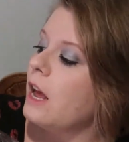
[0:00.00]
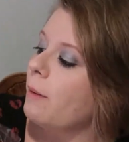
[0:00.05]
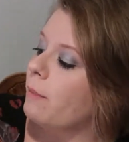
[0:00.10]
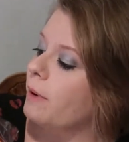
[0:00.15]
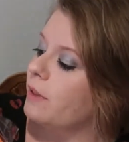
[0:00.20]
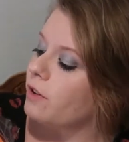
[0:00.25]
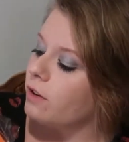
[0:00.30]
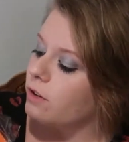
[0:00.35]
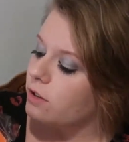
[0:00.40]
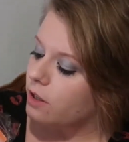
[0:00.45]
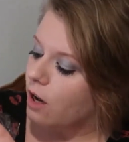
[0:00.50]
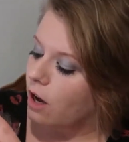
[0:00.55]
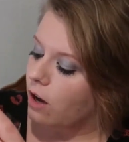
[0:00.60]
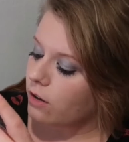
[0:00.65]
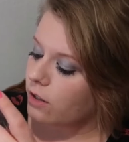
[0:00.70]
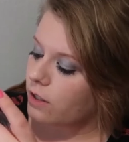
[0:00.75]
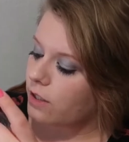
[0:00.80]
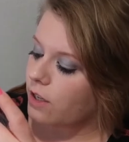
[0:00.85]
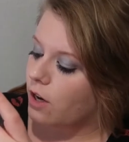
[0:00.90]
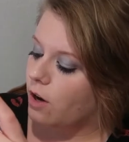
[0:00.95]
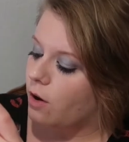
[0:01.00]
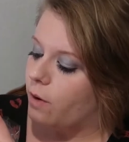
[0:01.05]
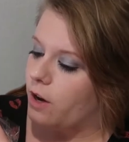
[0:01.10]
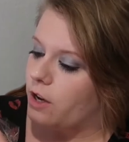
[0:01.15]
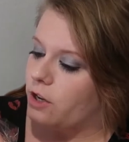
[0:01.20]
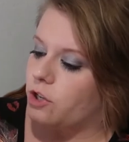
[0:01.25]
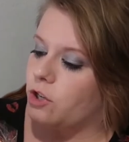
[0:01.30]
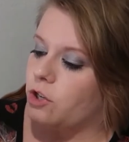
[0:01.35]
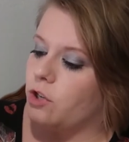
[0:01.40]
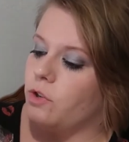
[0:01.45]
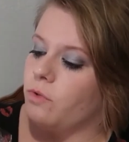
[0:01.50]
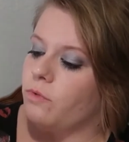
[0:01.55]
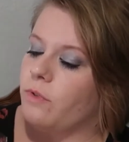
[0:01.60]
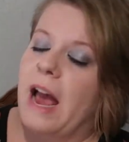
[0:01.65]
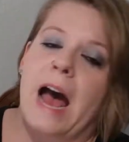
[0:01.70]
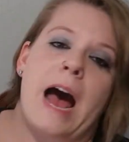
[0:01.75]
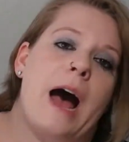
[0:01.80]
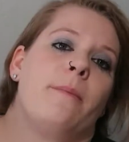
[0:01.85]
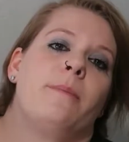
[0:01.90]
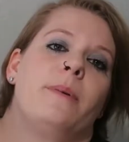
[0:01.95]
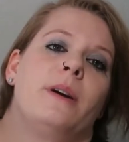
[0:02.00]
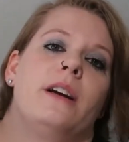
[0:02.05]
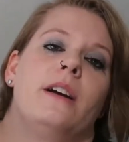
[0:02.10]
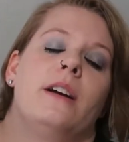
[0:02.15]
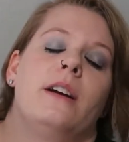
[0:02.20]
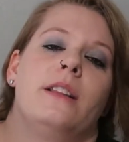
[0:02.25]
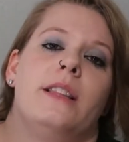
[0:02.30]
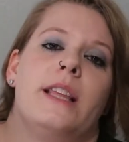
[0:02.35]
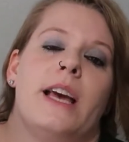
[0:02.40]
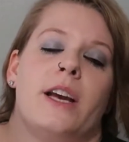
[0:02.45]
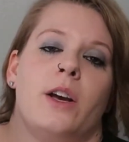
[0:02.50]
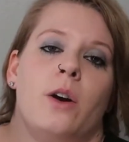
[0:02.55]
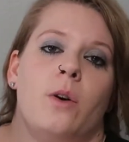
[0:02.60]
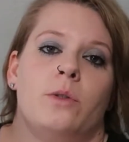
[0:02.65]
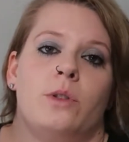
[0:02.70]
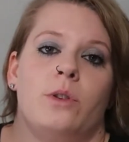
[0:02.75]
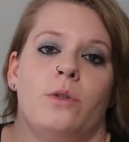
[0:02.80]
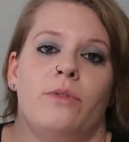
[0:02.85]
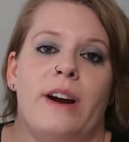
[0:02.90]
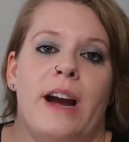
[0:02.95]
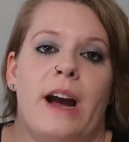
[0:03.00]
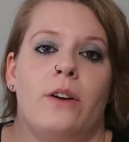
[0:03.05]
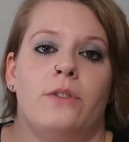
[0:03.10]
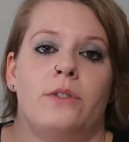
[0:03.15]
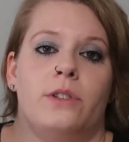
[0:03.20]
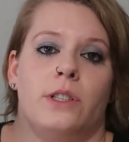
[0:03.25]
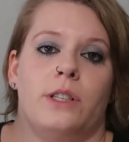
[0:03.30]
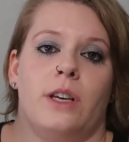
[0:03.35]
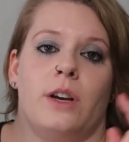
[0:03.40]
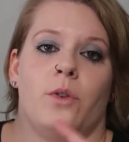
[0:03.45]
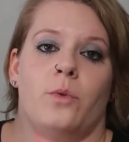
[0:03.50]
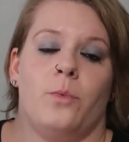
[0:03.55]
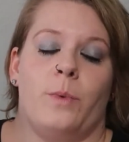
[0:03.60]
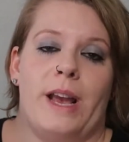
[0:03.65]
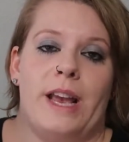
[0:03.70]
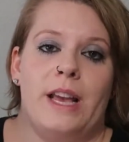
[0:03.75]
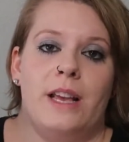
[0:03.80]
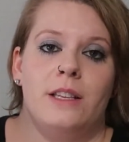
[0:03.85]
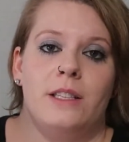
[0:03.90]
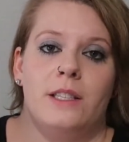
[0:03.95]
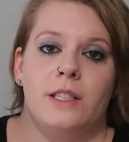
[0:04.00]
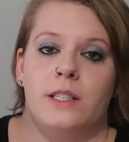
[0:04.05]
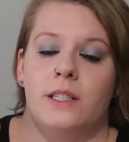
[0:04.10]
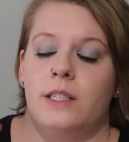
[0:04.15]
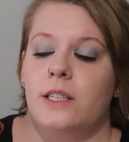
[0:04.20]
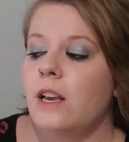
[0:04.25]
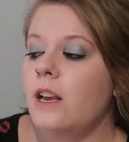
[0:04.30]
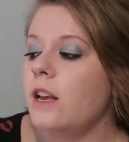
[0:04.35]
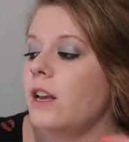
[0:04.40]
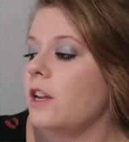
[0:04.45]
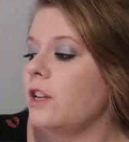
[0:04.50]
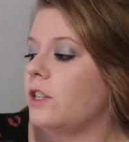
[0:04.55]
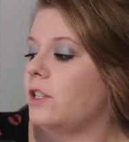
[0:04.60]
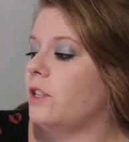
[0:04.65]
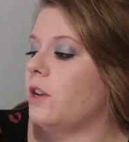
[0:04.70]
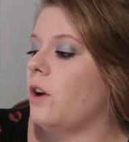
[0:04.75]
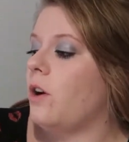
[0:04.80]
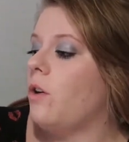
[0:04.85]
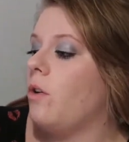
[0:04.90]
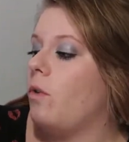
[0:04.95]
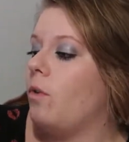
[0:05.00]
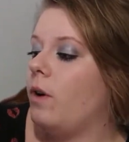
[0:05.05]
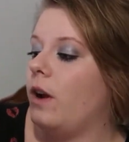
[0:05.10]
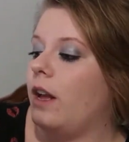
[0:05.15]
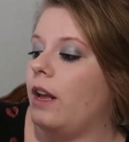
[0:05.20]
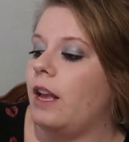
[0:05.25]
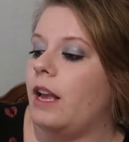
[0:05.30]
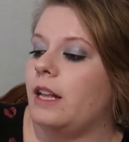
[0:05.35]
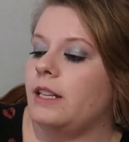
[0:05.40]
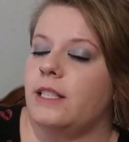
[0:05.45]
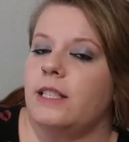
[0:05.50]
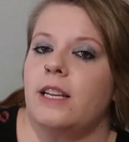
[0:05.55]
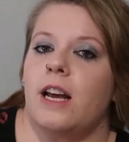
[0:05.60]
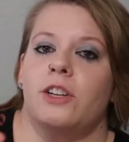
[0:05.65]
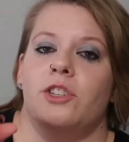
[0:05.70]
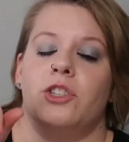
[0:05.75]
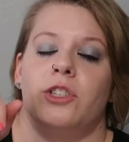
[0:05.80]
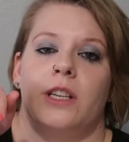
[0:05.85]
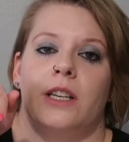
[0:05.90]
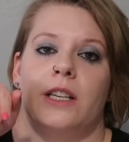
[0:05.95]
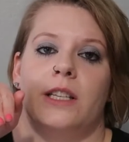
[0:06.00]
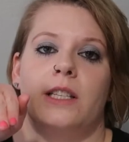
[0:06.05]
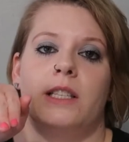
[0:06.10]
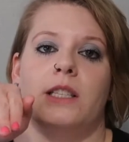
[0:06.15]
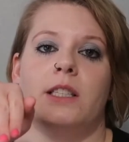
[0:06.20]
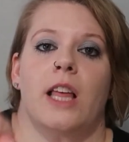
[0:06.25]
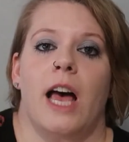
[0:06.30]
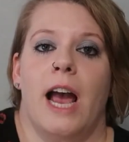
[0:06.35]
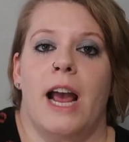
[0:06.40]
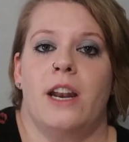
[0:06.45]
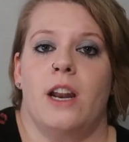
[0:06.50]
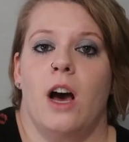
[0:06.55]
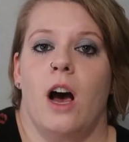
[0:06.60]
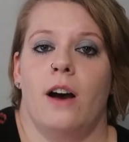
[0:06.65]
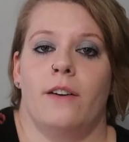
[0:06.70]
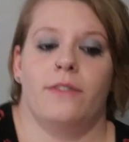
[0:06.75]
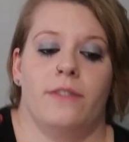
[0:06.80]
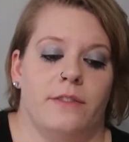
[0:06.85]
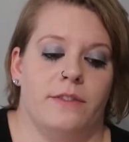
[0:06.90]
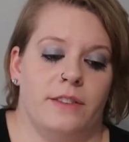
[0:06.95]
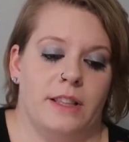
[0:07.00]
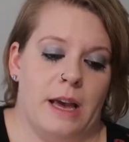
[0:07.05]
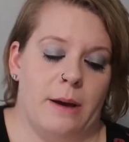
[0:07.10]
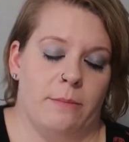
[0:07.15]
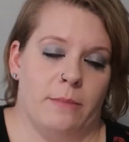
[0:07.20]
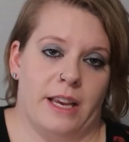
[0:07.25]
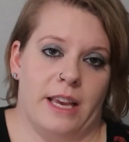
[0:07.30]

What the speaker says: But there's also a strap that goes around their waist, so it's not just gonna slide off of them.